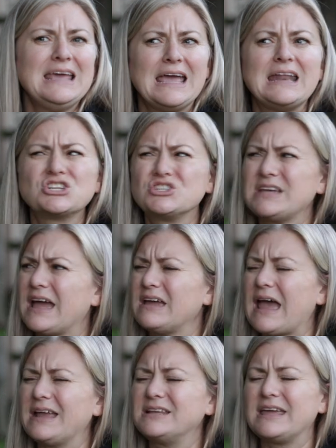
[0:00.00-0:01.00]
And actually,
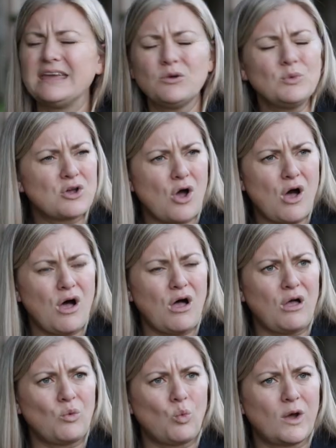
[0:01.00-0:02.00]
I can't
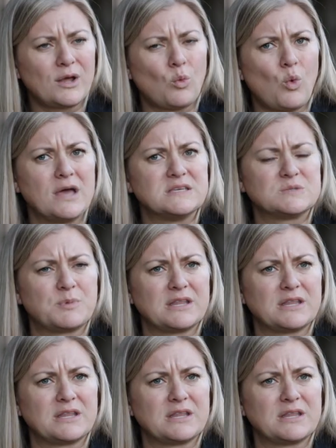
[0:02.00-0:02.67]
recall what it was,